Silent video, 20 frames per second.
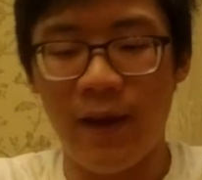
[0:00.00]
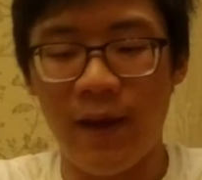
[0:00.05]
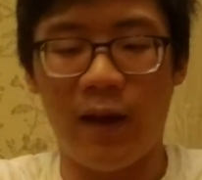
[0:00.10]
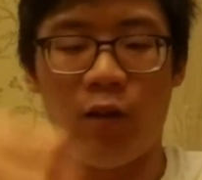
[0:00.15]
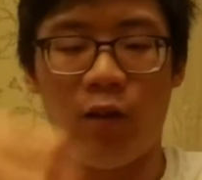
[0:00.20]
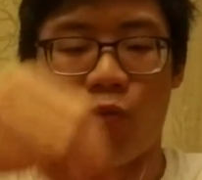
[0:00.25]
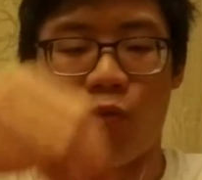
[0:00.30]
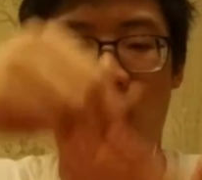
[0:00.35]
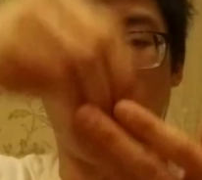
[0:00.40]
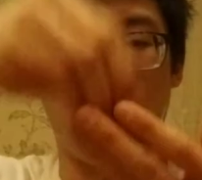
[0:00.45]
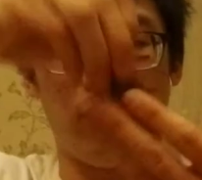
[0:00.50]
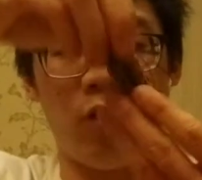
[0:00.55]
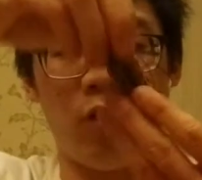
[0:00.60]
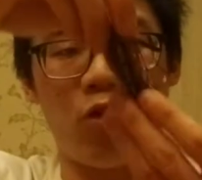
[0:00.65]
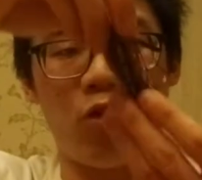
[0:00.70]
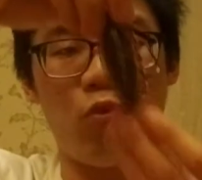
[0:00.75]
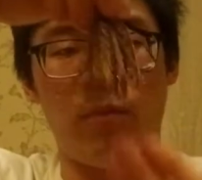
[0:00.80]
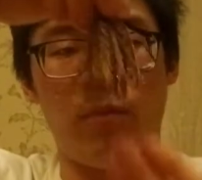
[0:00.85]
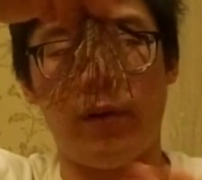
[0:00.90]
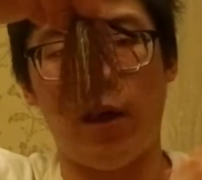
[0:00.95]
and as well as
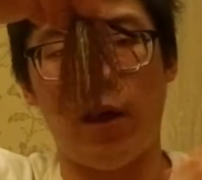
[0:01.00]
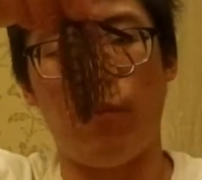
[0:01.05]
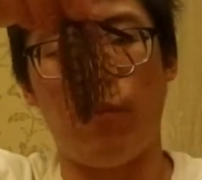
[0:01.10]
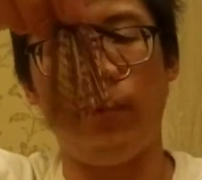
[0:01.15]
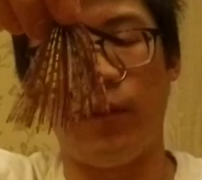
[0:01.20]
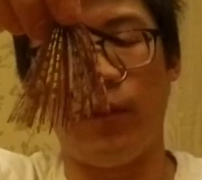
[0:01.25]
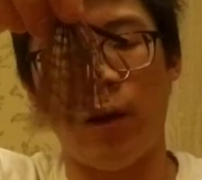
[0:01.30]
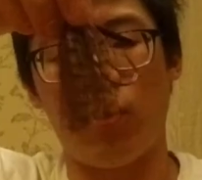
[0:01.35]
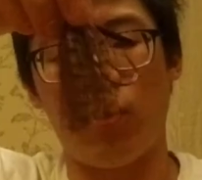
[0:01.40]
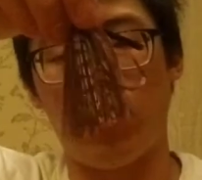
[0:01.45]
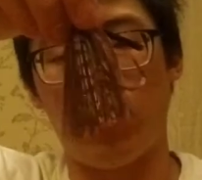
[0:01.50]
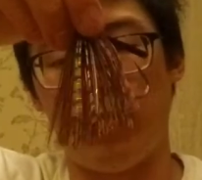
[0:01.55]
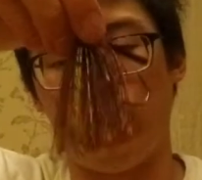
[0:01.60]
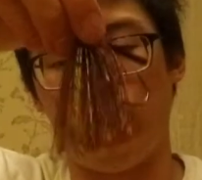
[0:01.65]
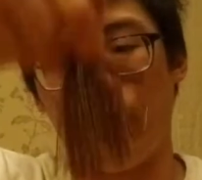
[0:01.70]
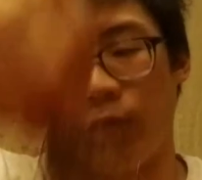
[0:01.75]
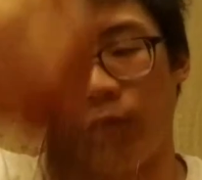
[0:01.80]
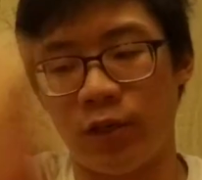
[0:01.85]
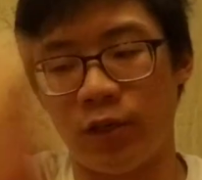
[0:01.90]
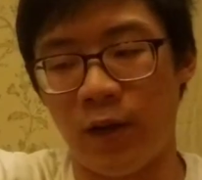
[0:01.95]
this one, but that'll come
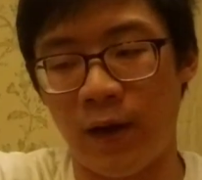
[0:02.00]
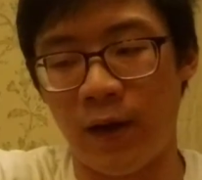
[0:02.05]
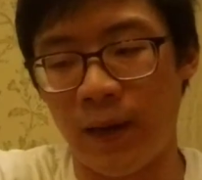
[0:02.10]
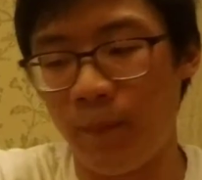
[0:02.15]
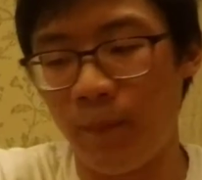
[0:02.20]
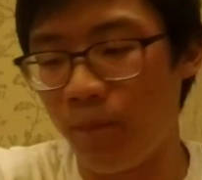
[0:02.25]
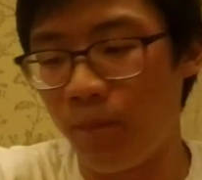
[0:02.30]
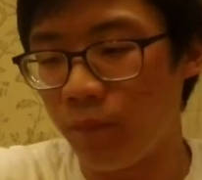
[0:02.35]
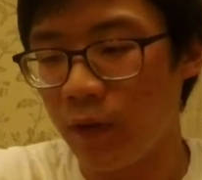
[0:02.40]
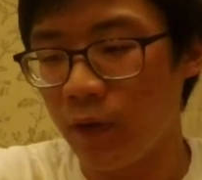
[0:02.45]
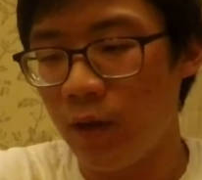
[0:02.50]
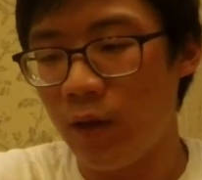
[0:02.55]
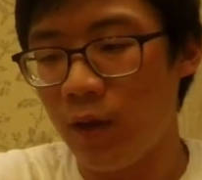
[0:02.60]
another time.